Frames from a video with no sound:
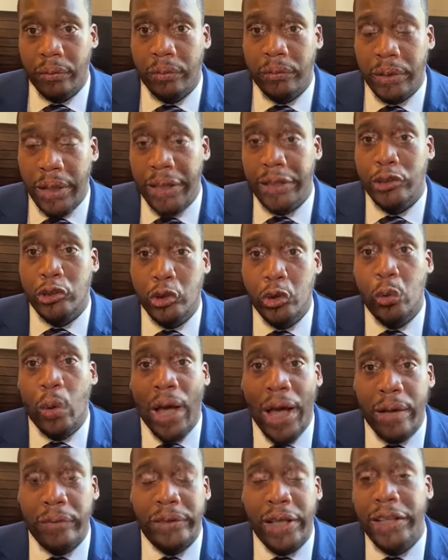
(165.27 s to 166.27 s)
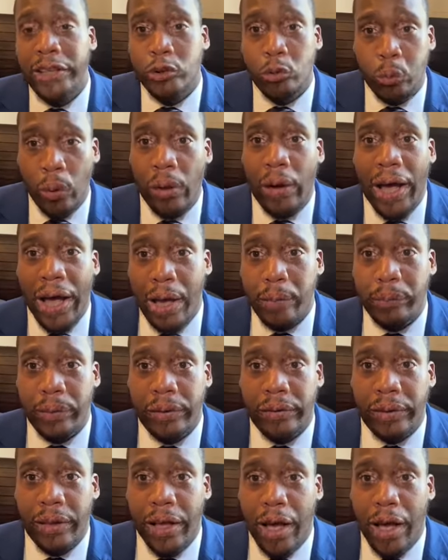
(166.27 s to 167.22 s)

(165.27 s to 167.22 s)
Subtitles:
Things will happen.